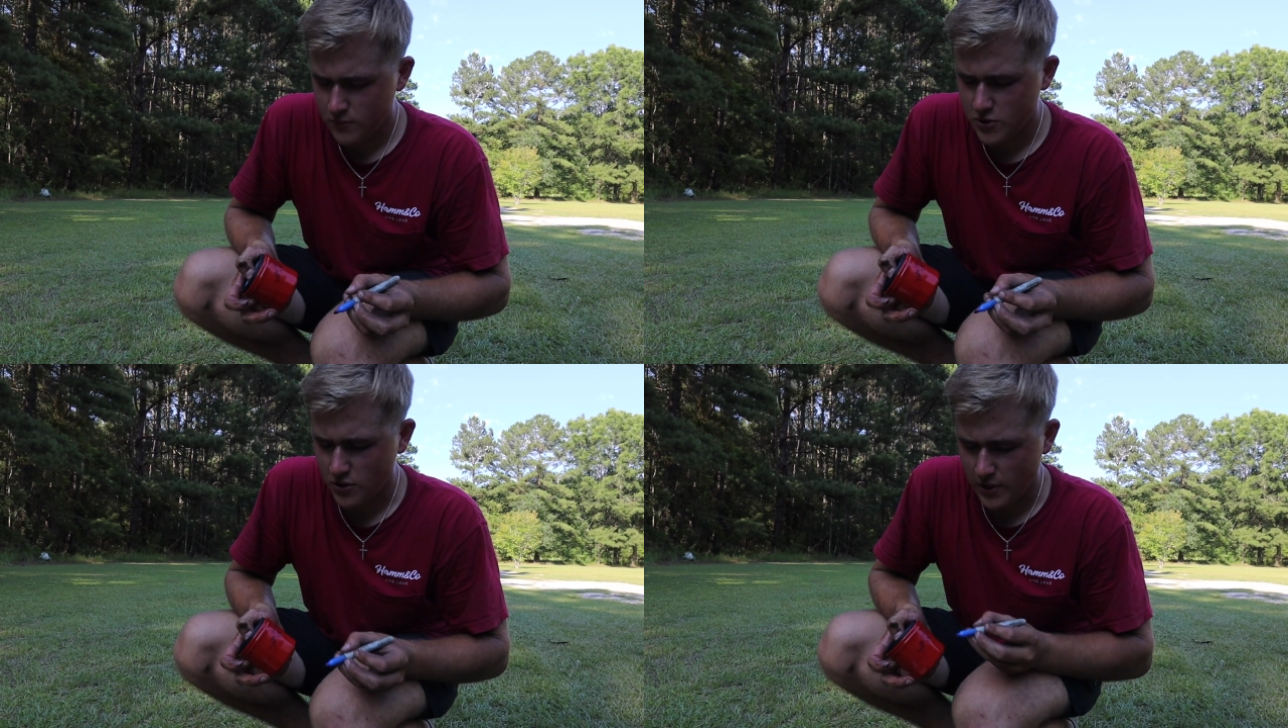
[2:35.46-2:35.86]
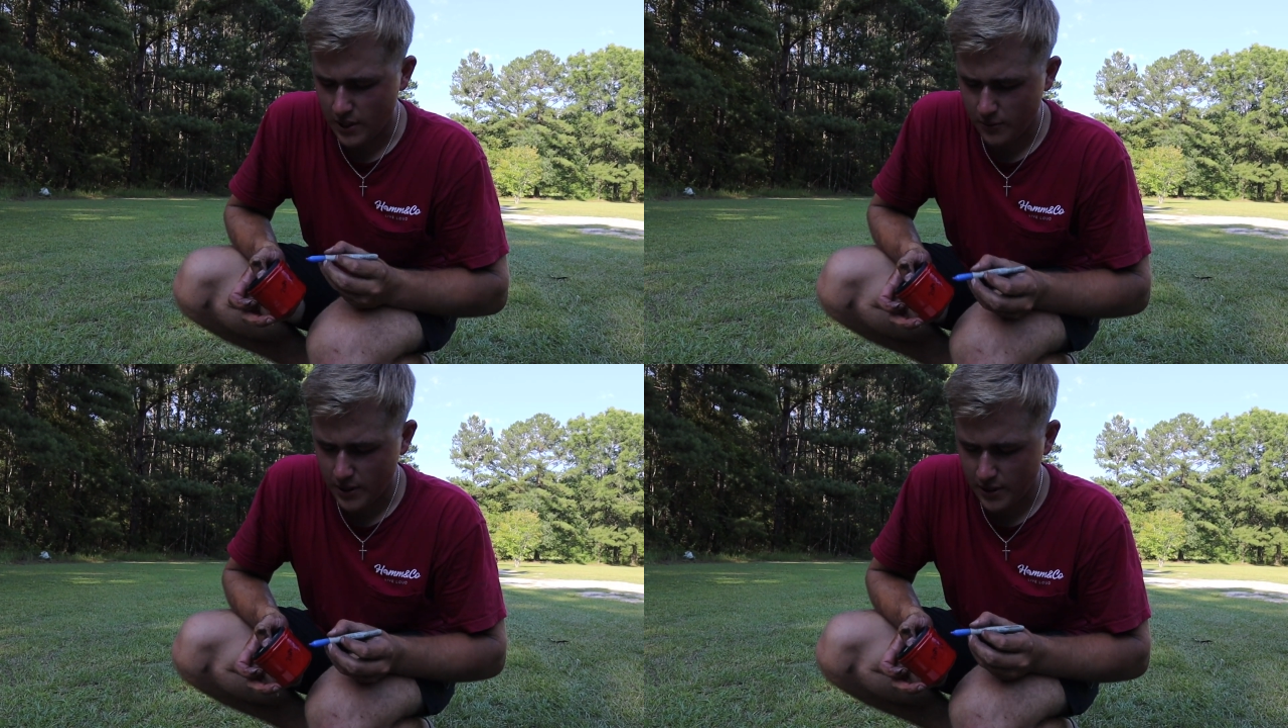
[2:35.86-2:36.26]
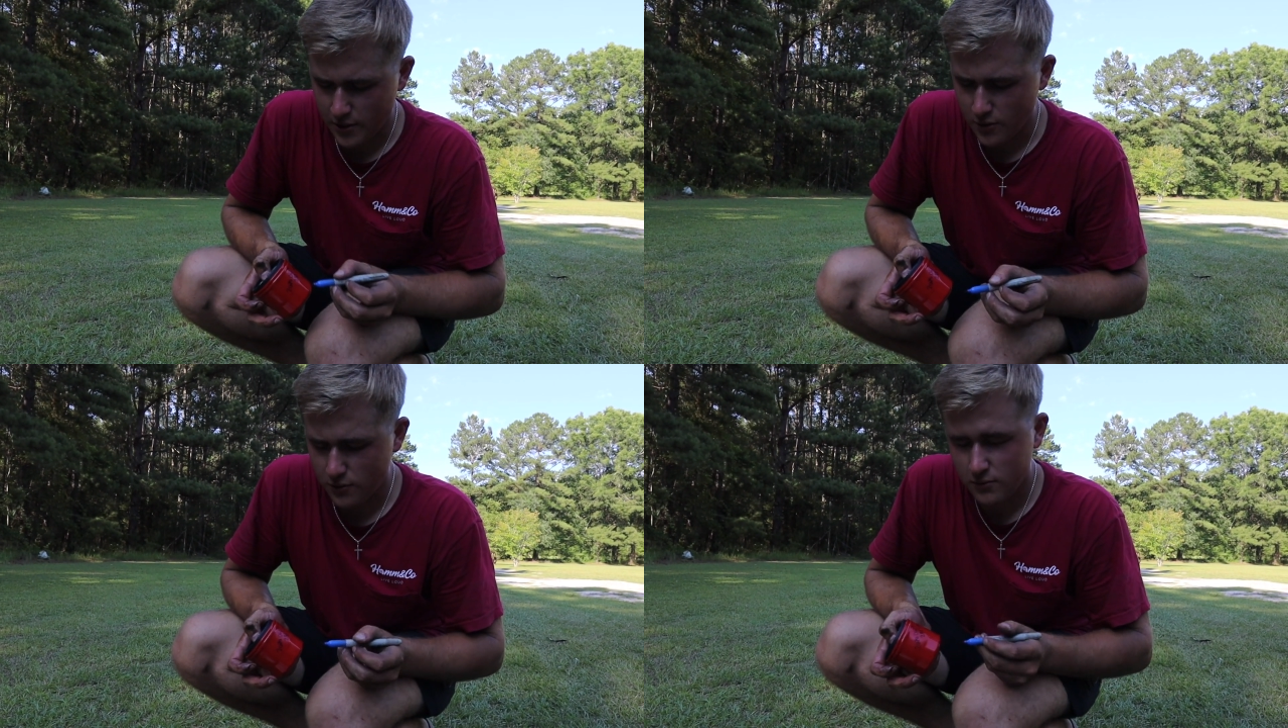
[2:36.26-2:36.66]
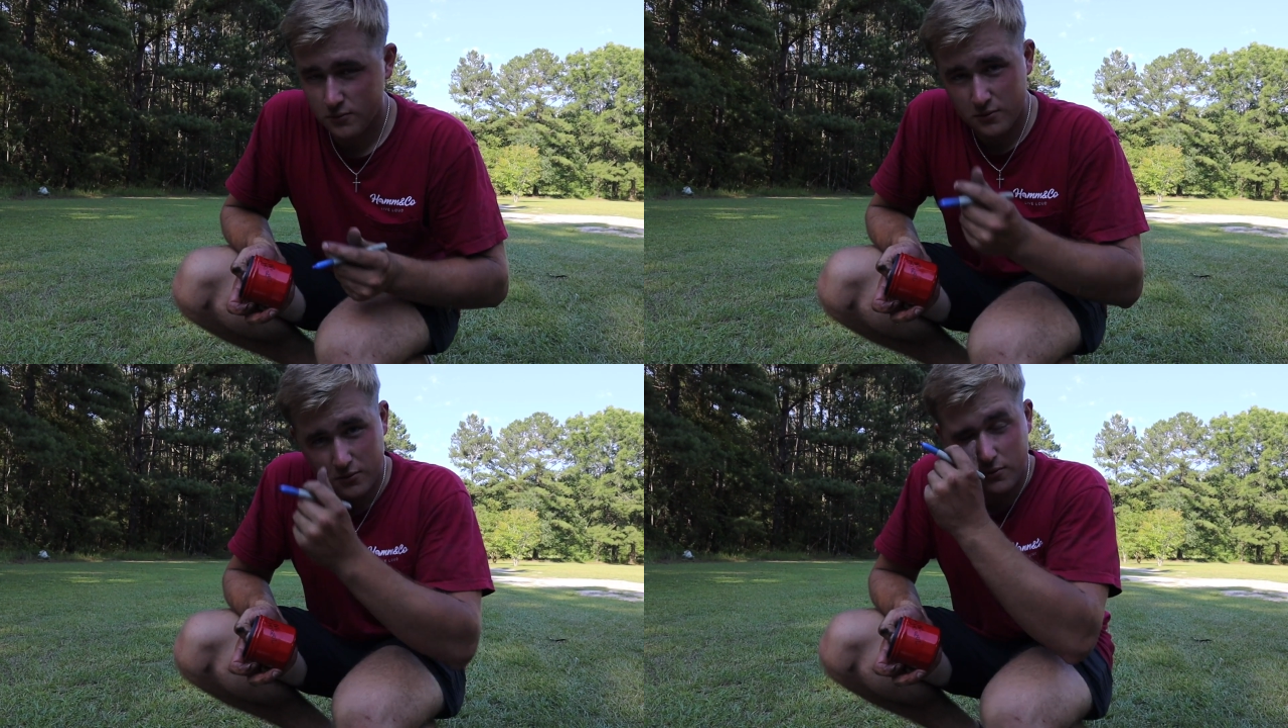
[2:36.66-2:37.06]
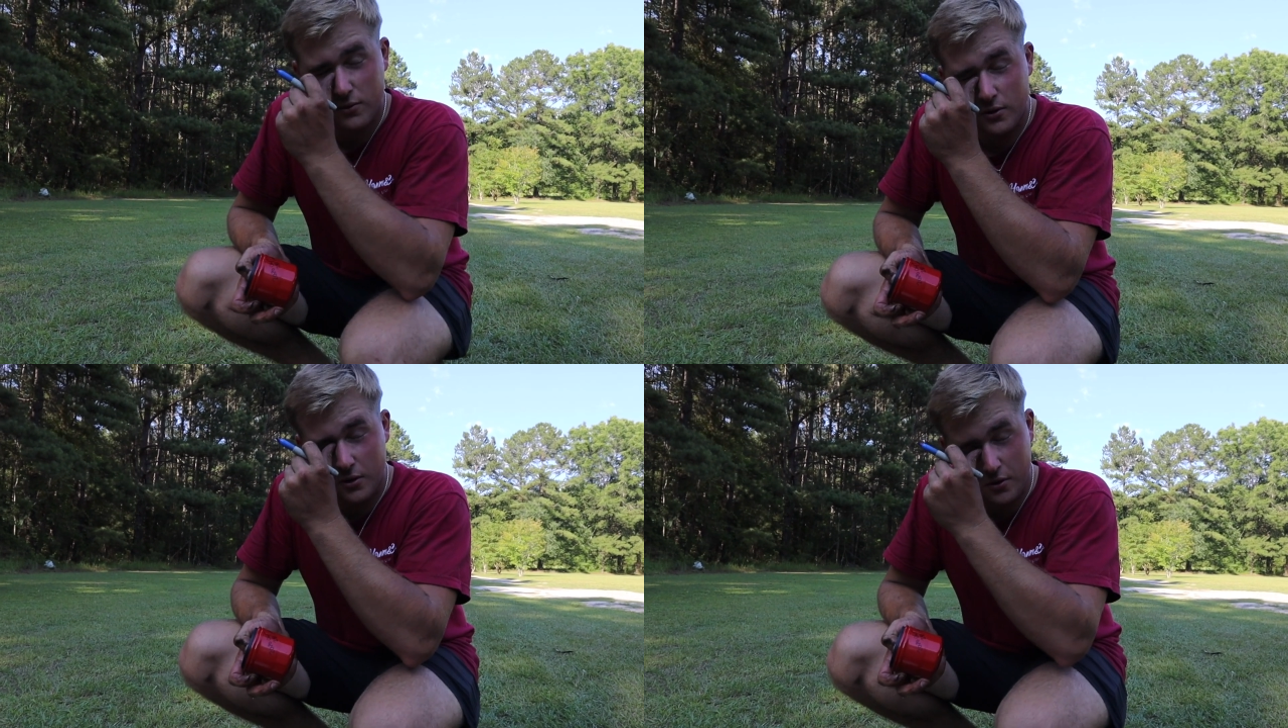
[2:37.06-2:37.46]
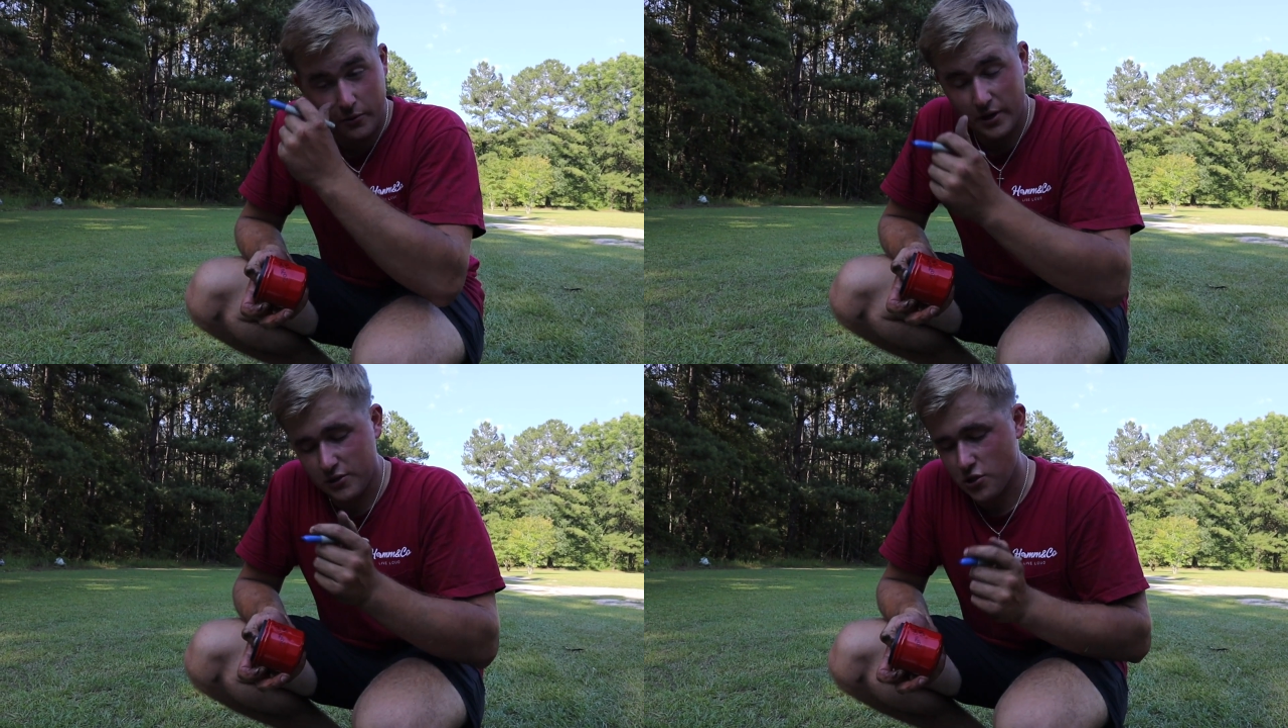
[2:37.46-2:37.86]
So that way I know around